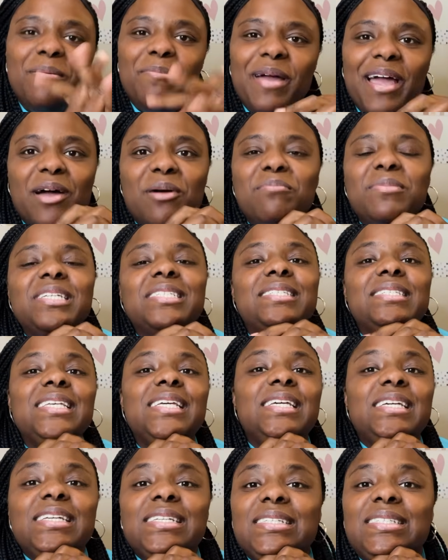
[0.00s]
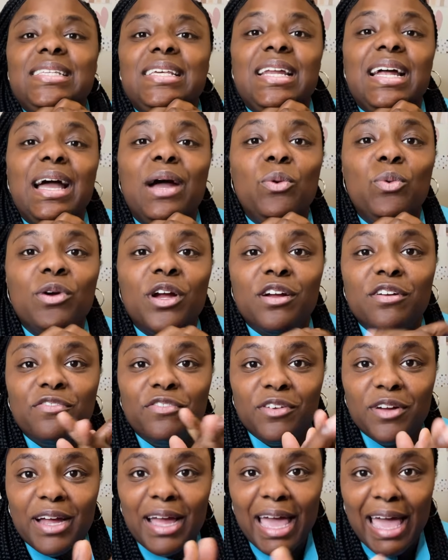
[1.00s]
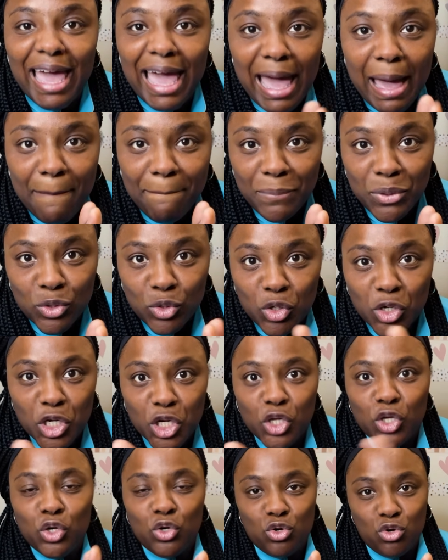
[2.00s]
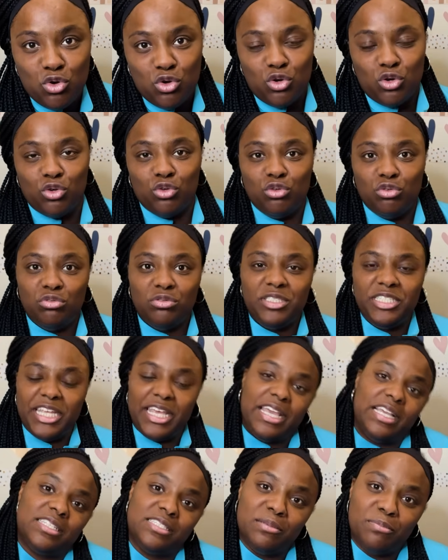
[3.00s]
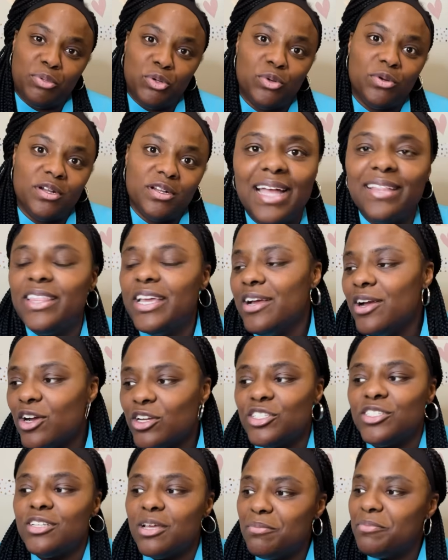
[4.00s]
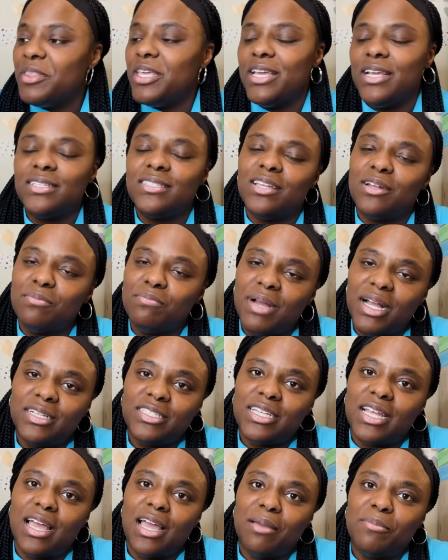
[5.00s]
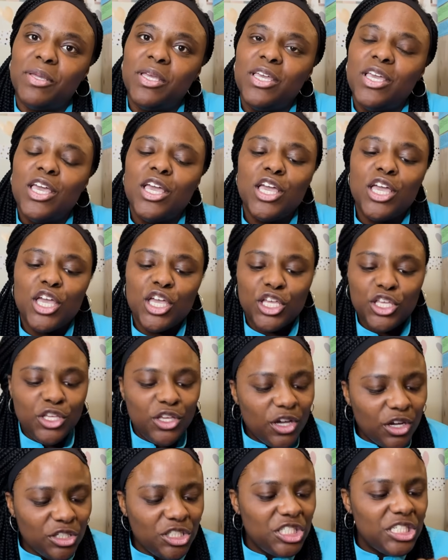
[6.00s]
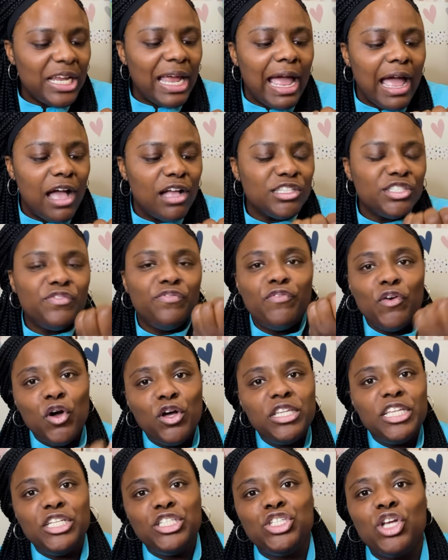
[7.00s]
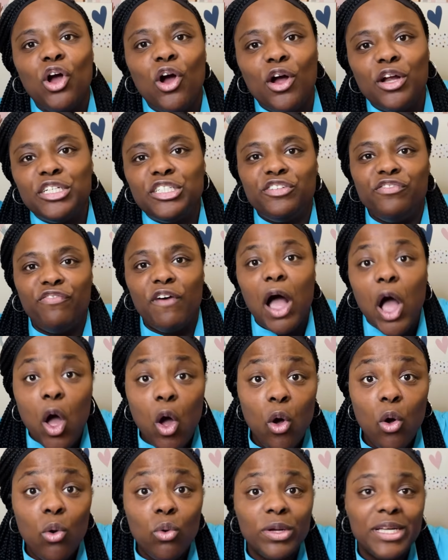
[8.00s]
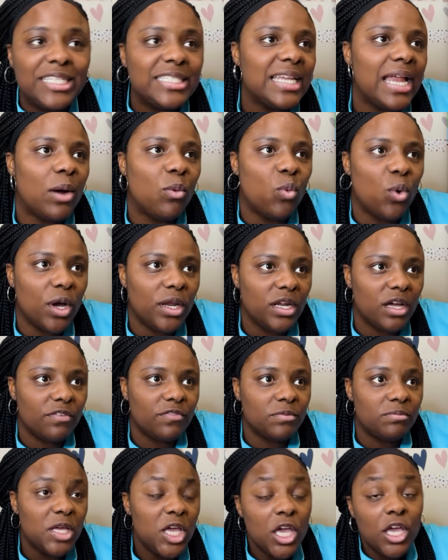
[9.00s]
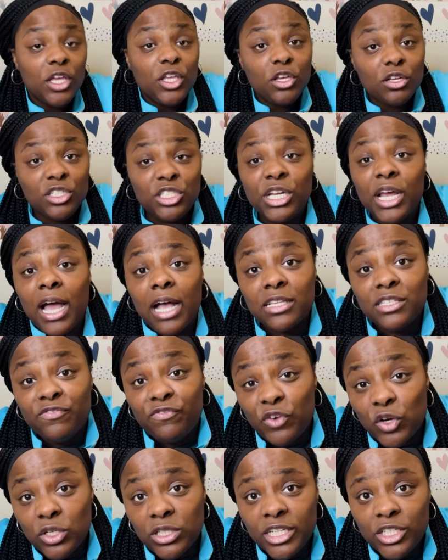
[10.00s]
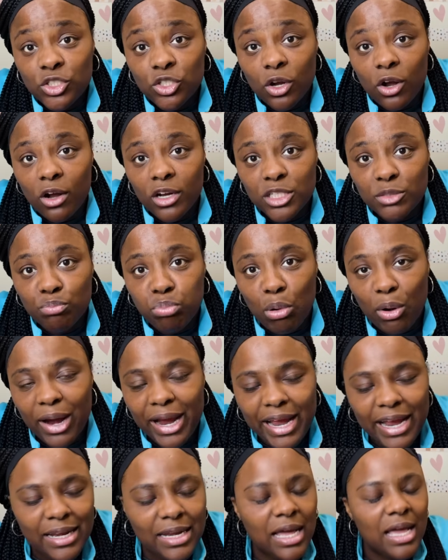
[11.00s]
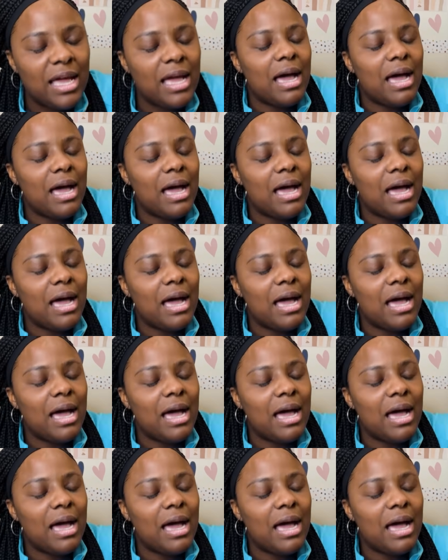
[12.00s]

about me says that I work for Apple or Google tech support? Now, there are some things that are my job. Your child's fully charged phone is not one of them. Your child's fully charged brain